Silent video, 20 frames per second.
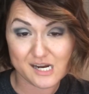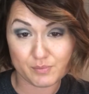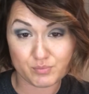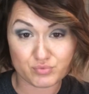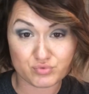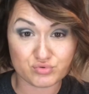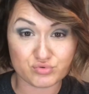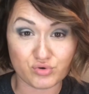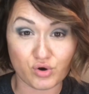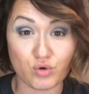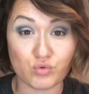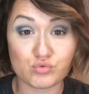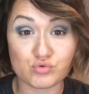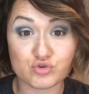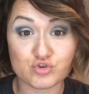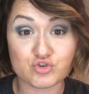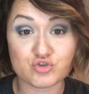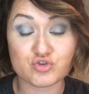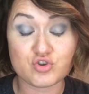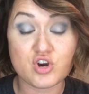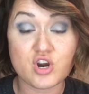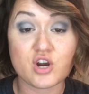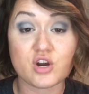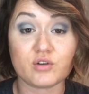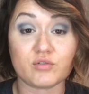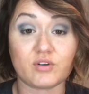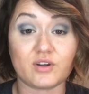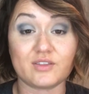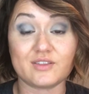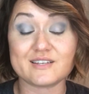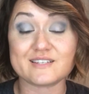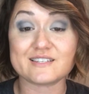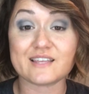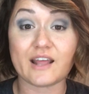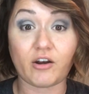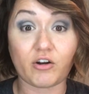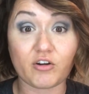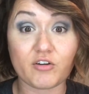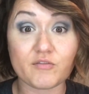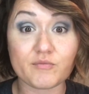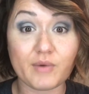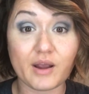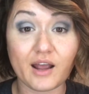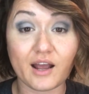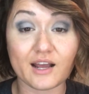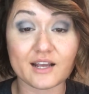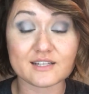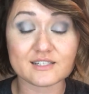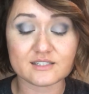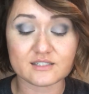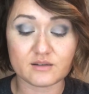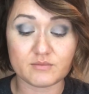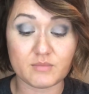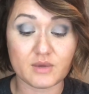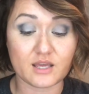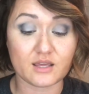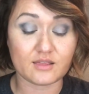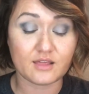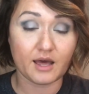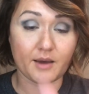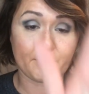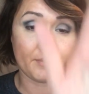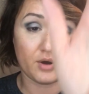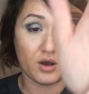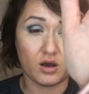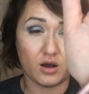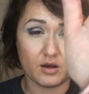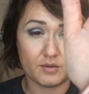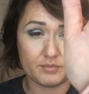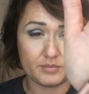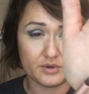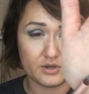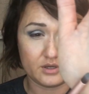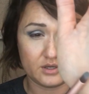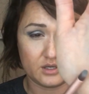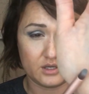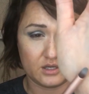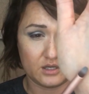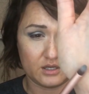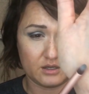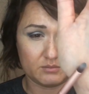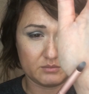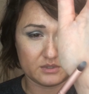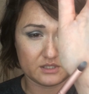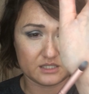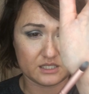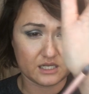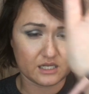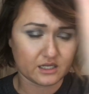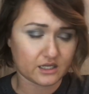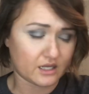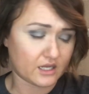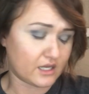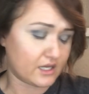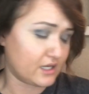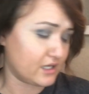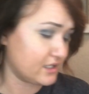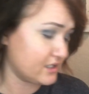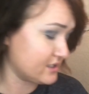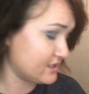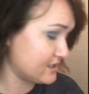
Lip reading: approach right in the center of my eyes to make that pop. And take a